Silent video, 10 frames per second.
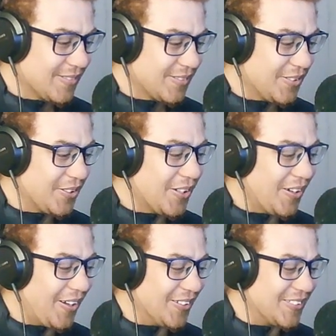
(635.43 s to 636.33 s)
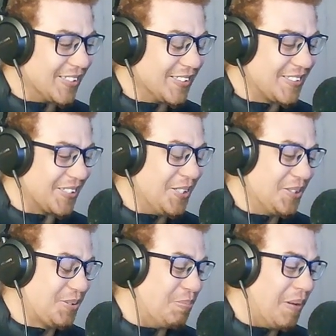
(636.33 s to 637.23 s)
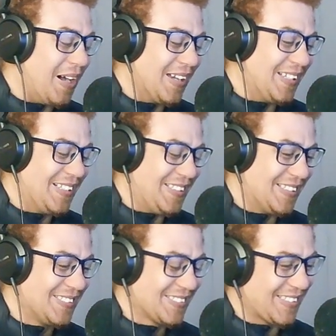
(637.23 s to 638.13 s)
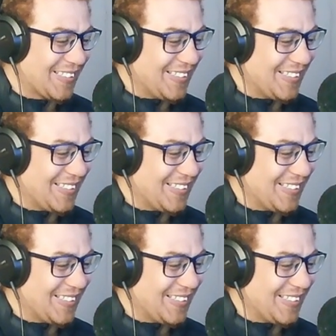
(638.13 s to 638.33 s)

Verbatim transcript: You know how dirty his mind is.